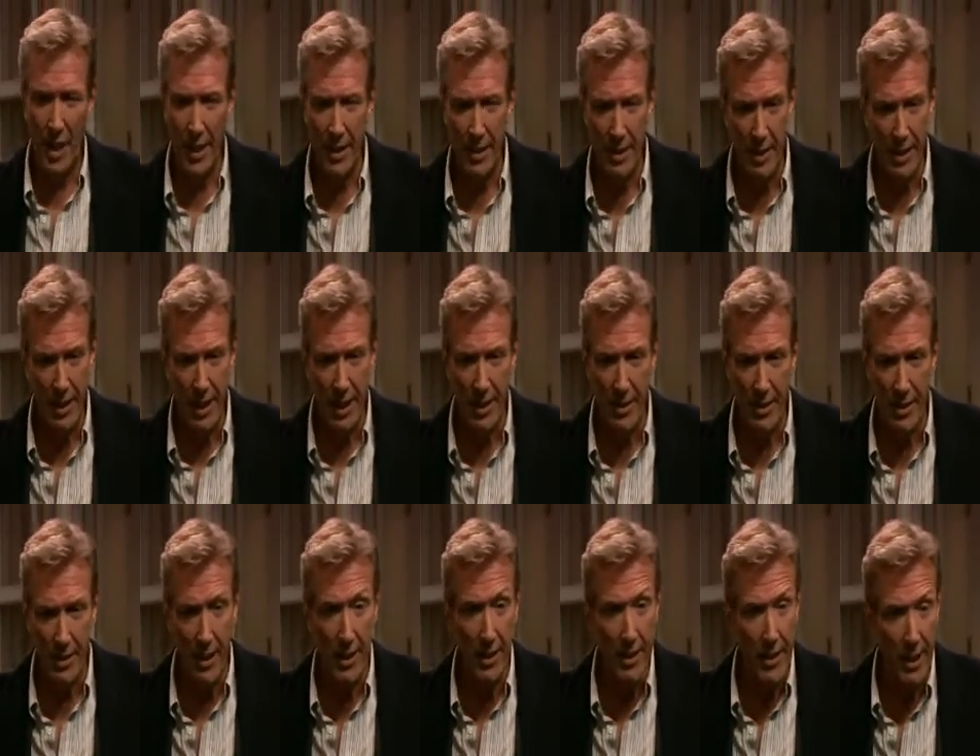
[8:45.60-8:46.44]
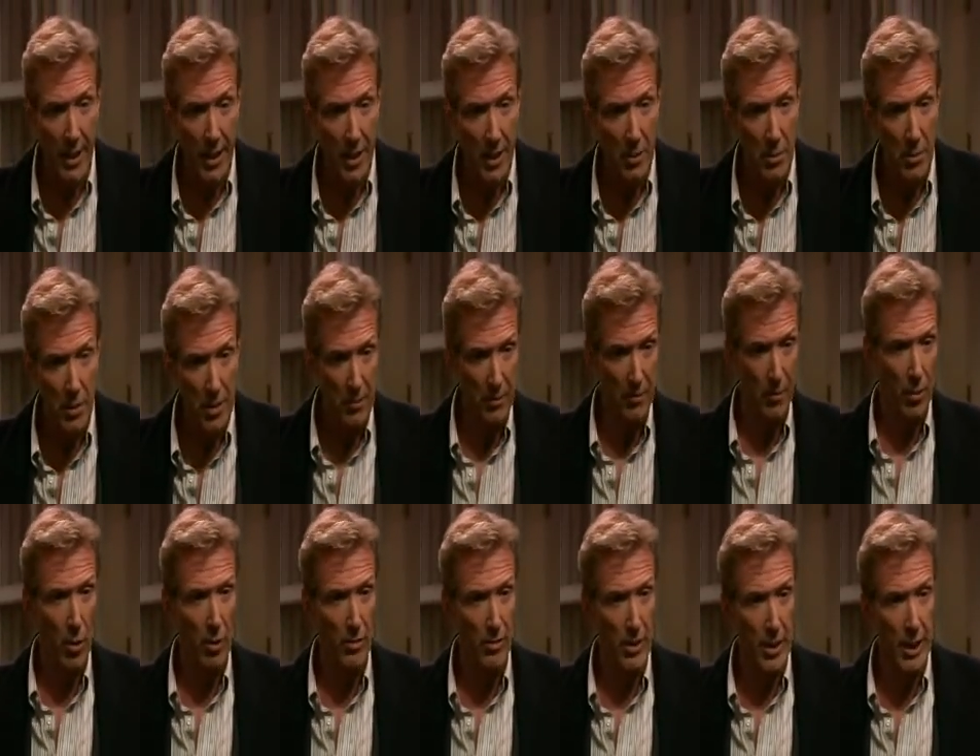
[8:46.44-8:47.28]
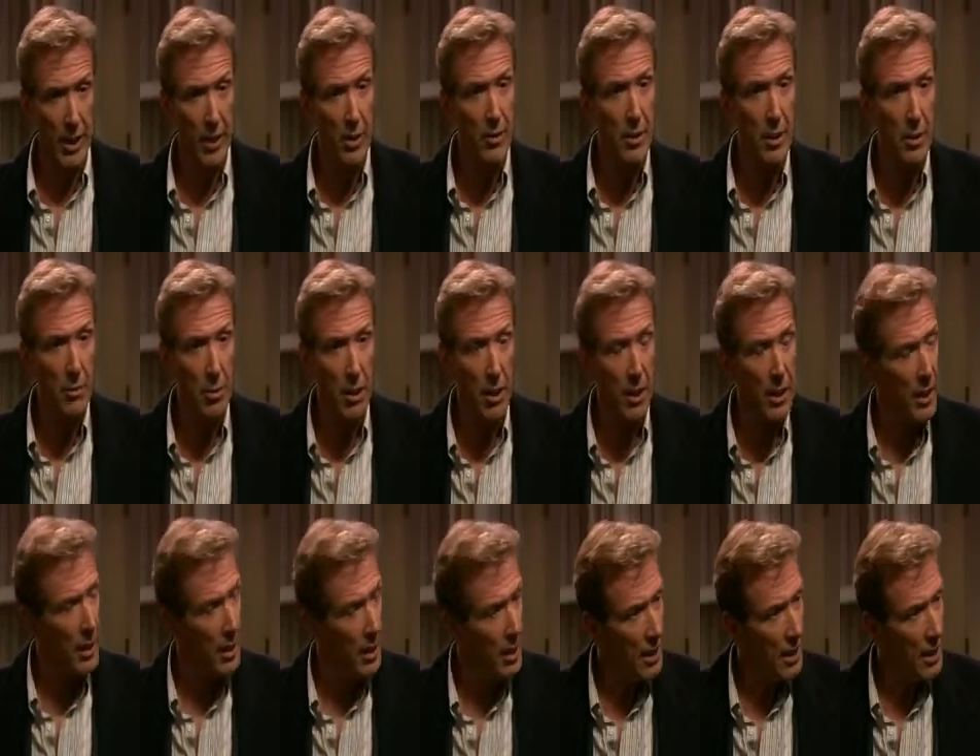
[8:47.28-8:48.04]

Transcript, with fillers: I didn't get the details, but it involved a guilty plea.